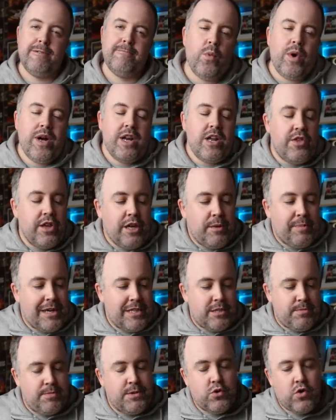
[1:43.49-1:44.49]
Why don't you think
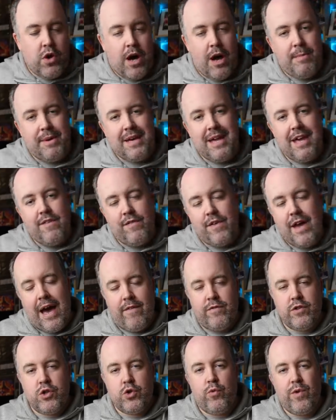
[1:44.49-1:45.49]
about subscribing if you
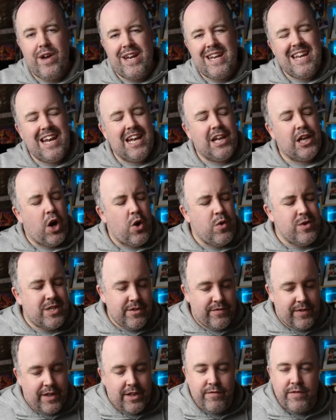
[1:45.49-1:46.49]
haven't already? Loads
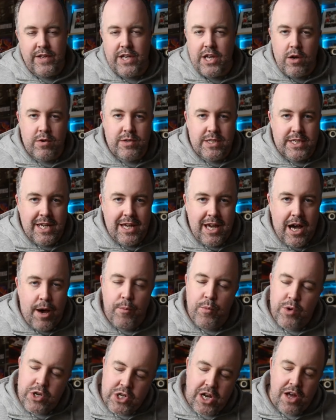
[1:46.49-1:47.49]
of other videos to
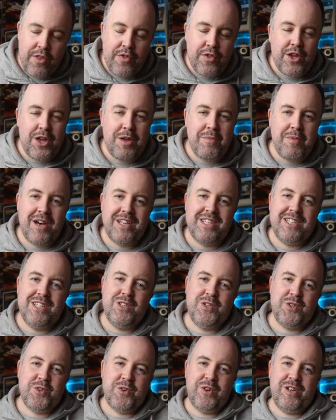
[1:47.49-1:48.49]
come, which I think you might
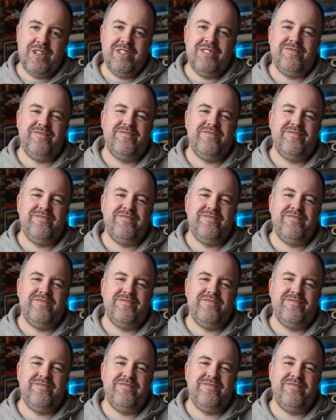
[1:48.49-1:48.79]
enjoy.